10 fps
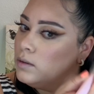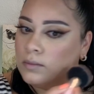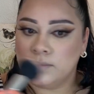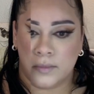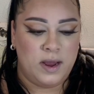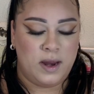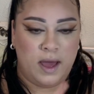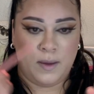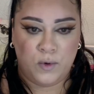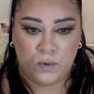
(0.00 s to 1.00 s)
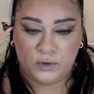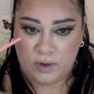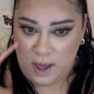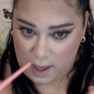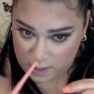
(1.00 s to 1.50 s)
Waterline, I am going
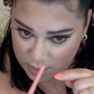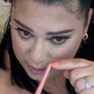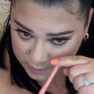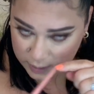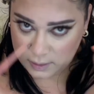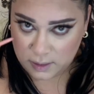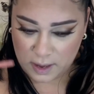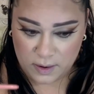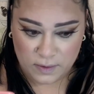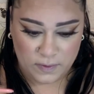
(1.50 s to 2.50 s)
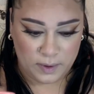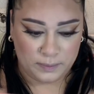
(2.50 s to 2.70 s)
to add this instead of